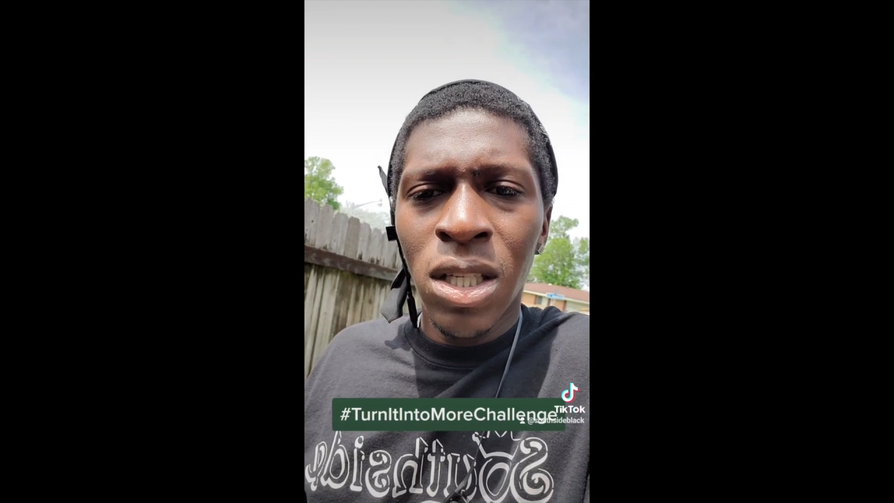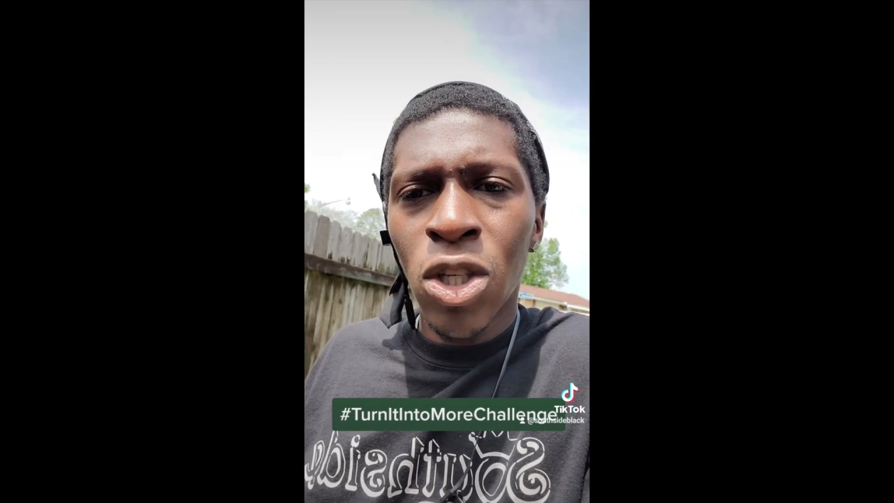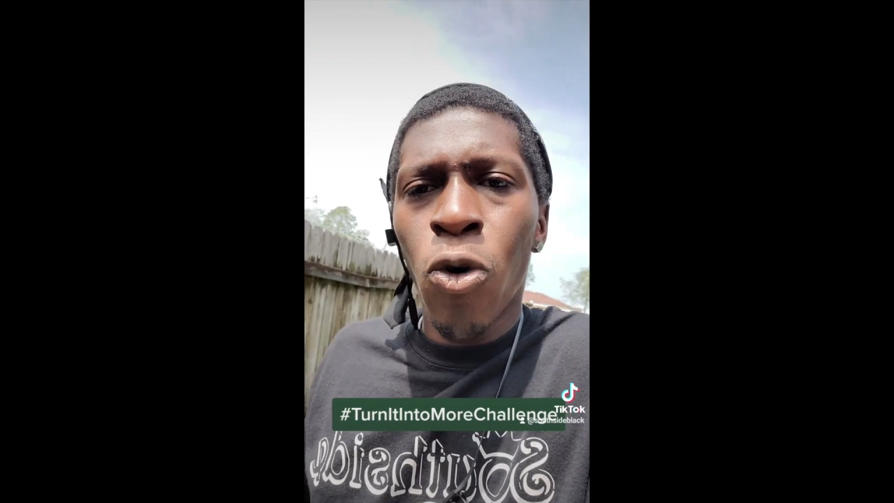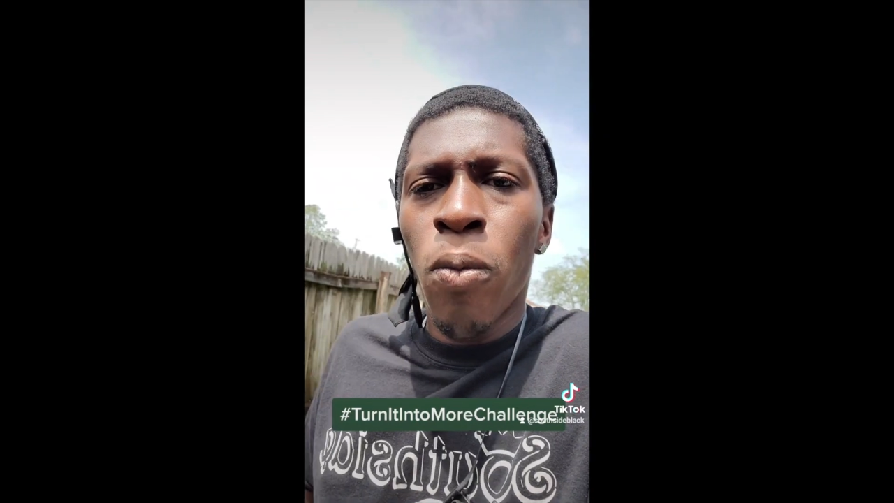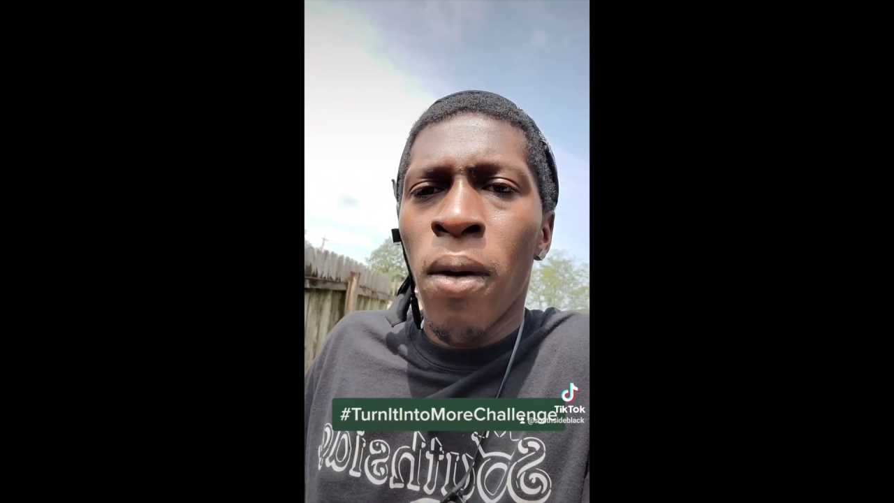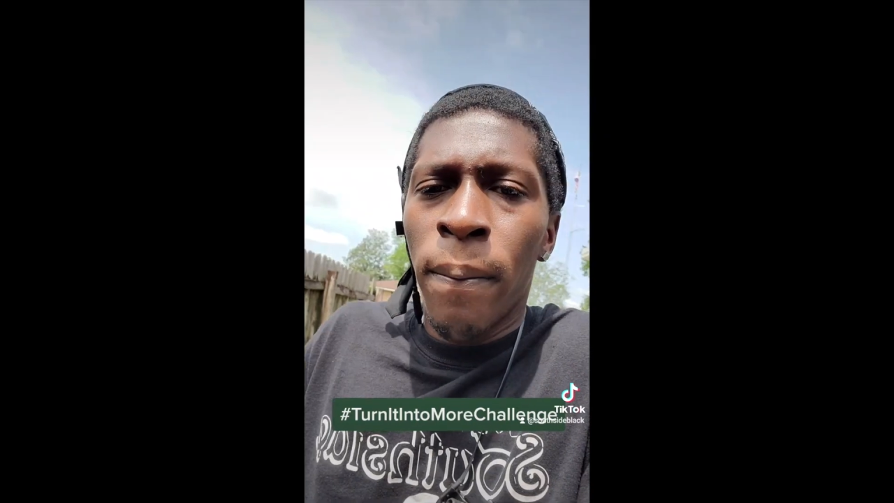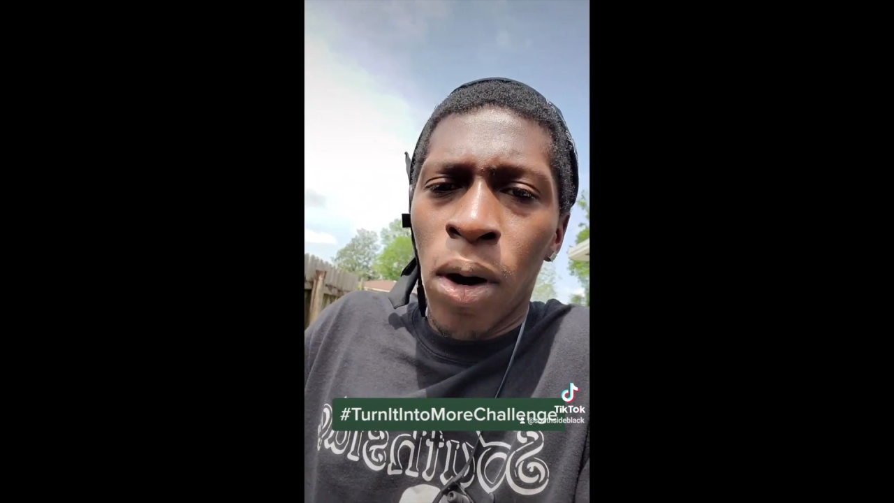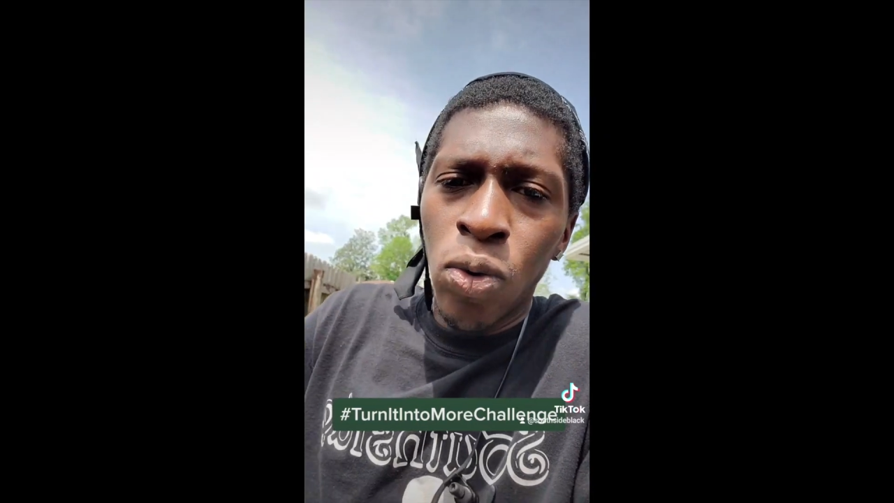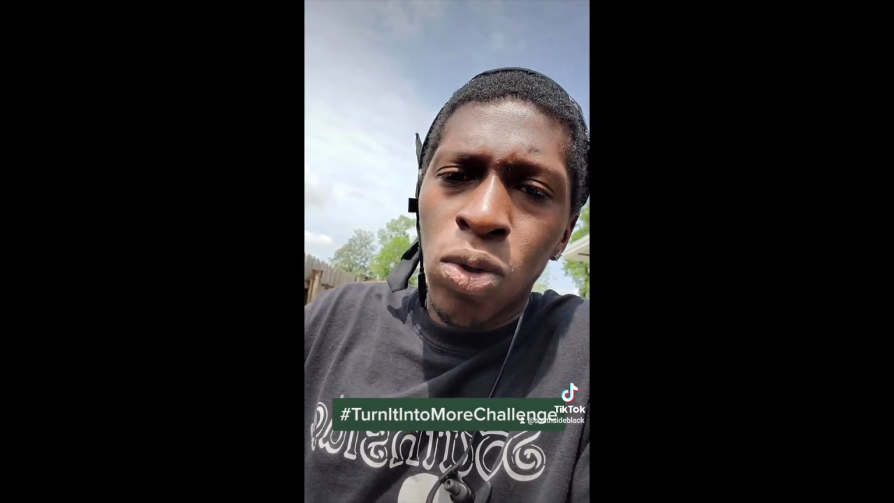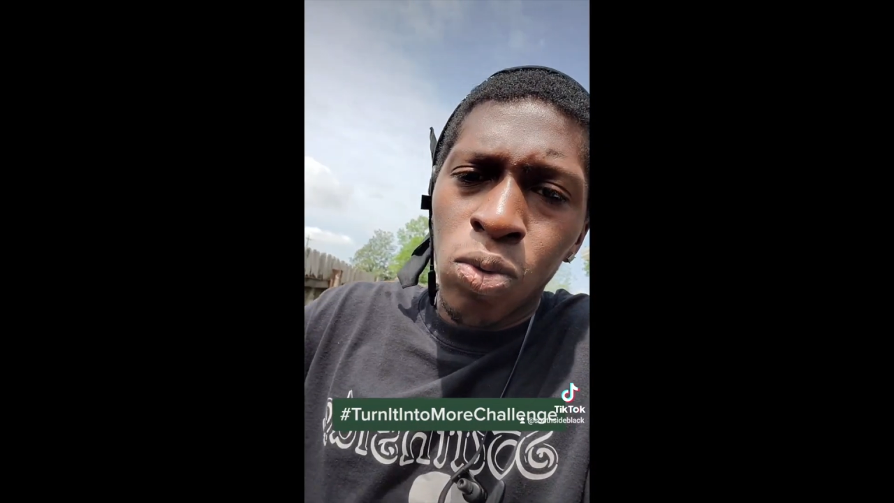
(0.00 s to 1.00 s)
So
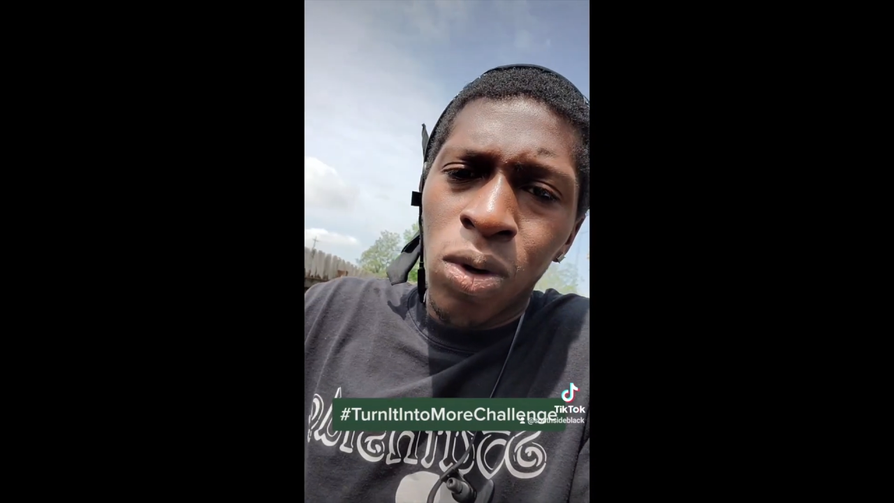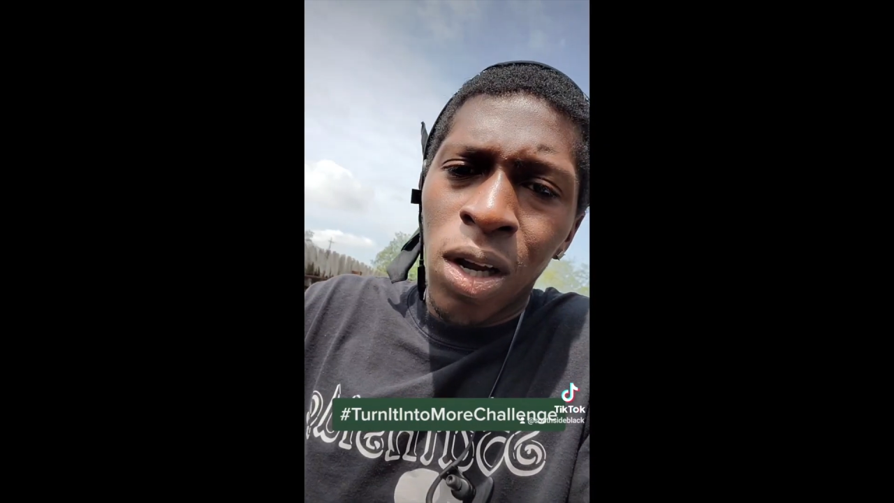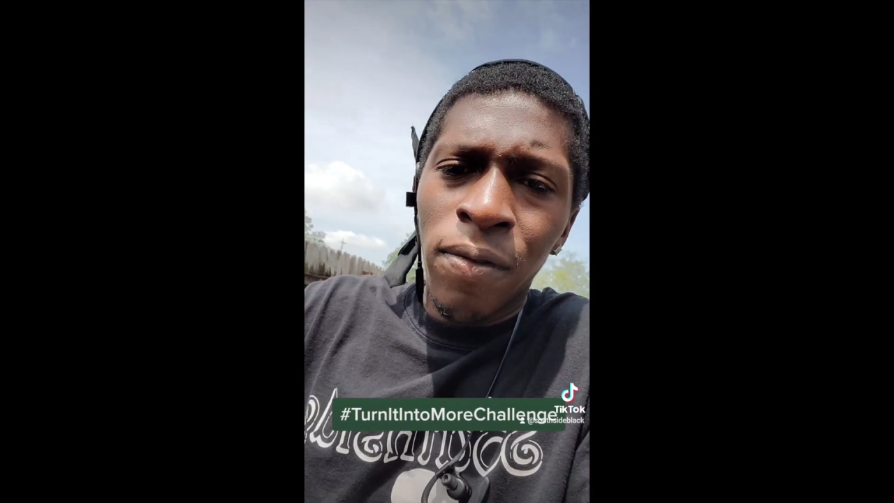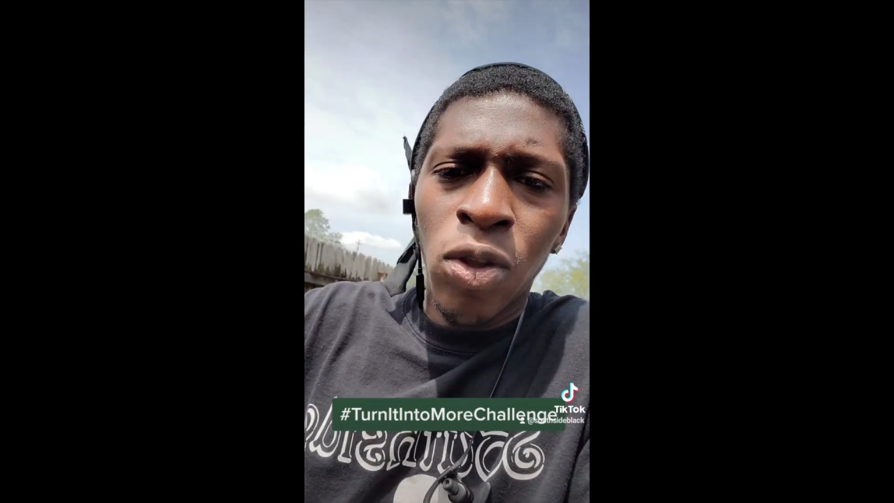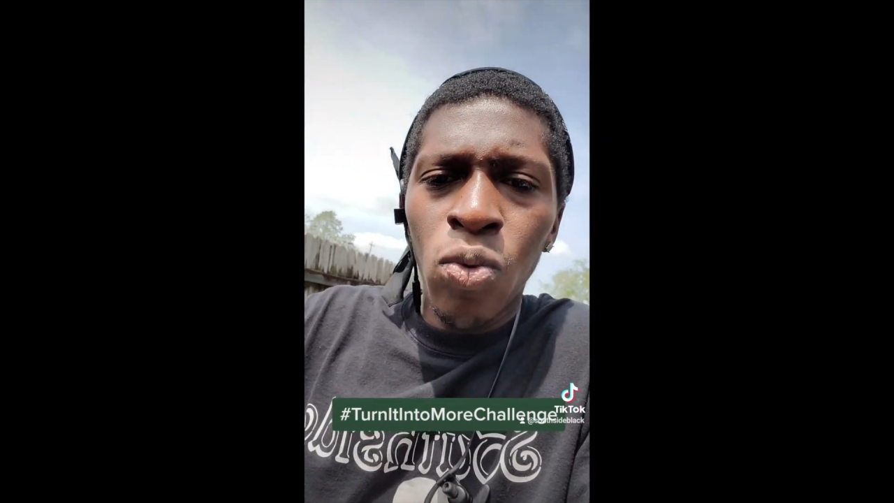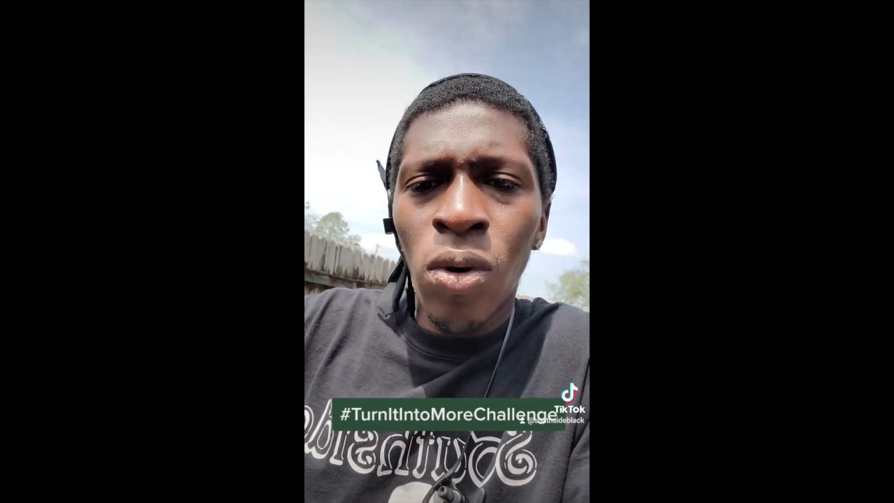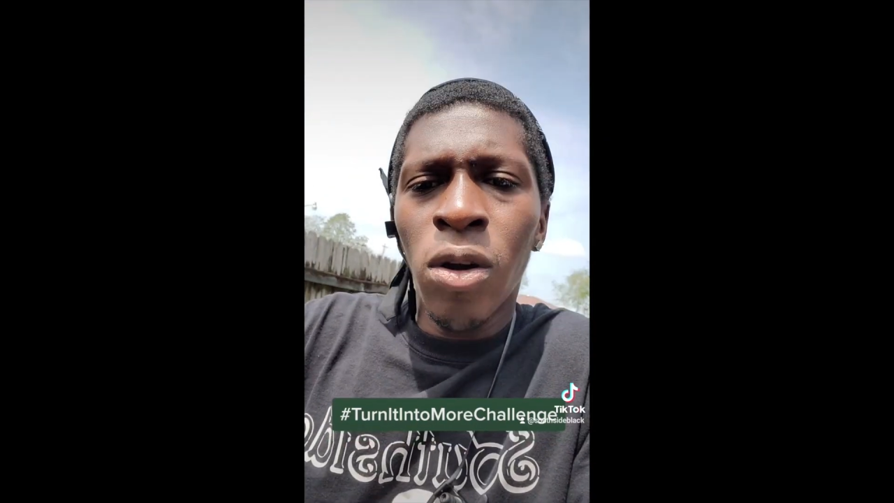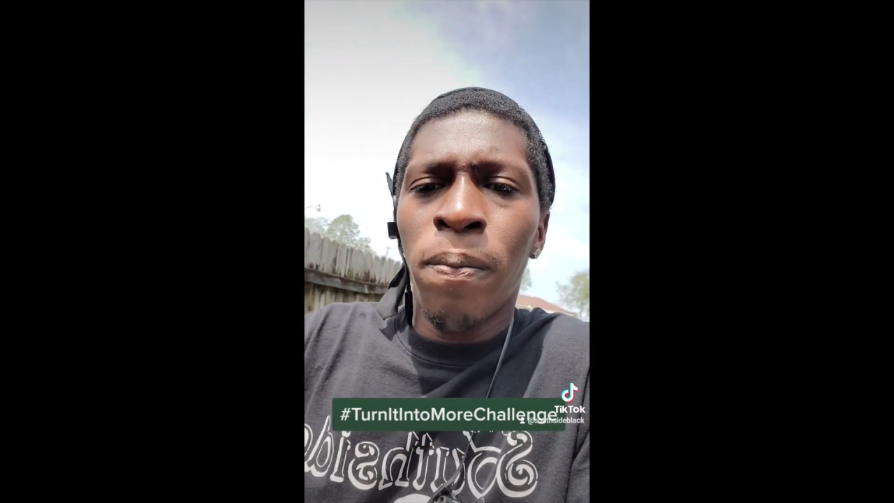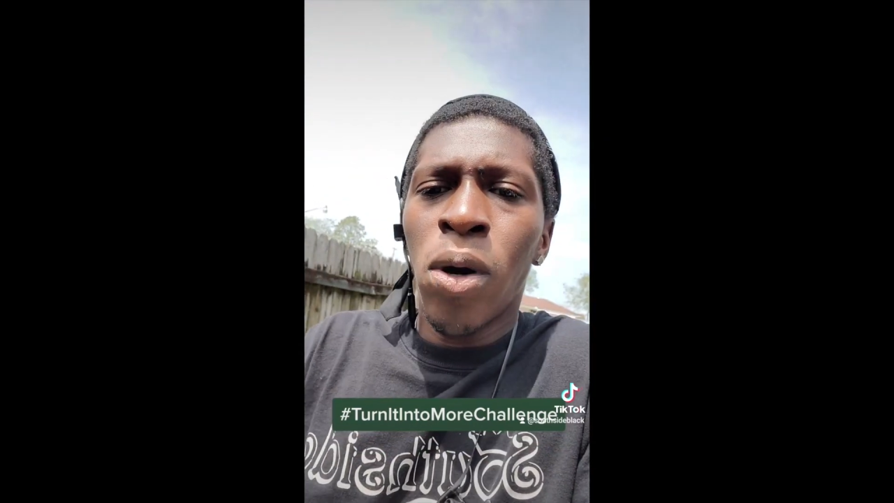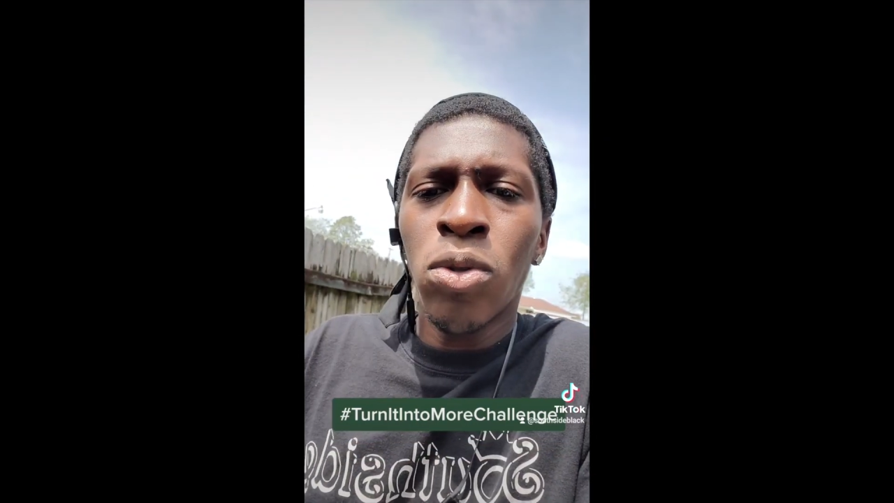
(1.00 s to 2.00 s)
post whatever you
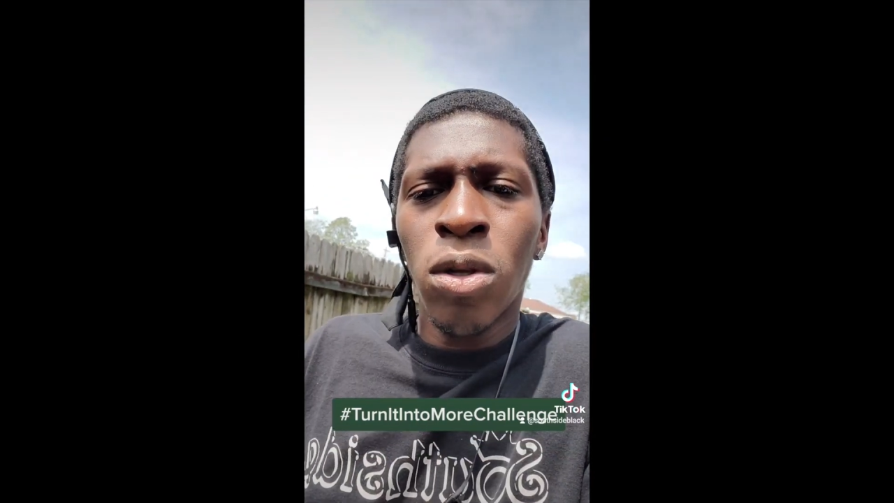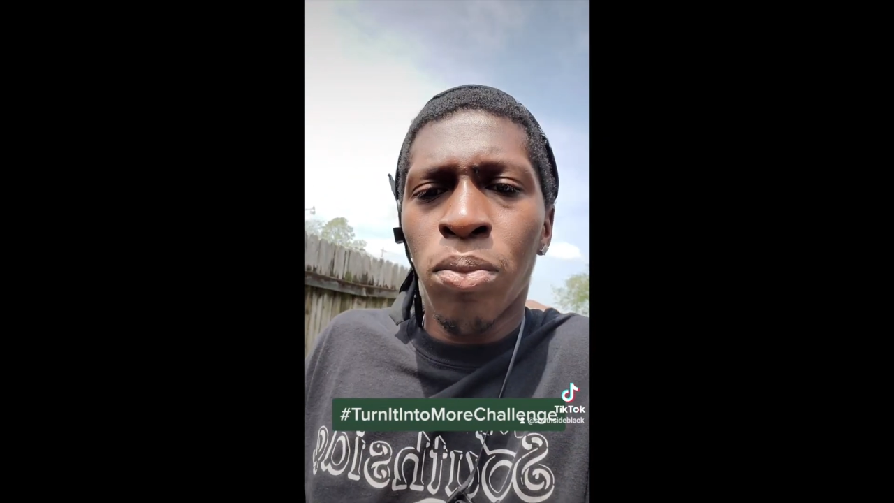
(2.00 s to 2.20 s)
want to post to